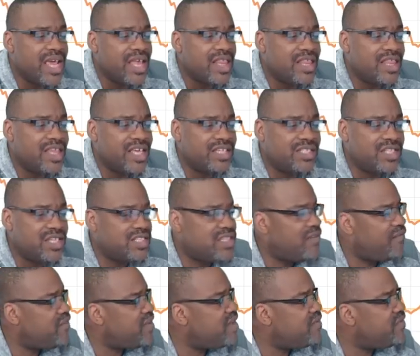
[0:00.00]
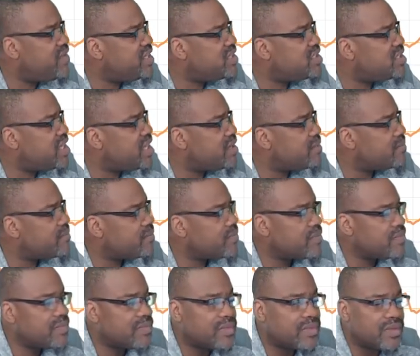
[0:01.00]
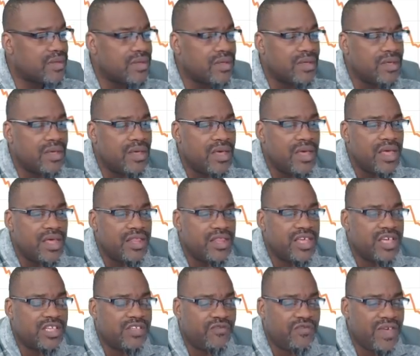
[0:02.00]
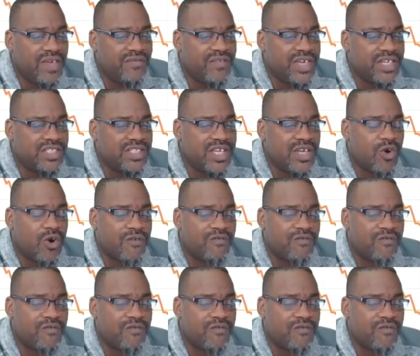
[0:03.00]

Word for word: This is the V V C. This V V C,